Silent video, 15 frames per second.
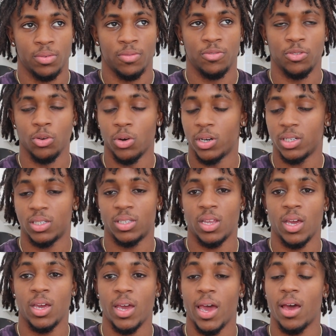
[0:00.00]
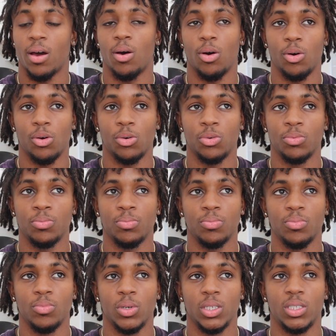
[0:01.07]
Florida State at home,
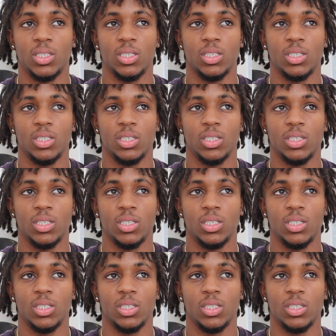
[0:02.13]
which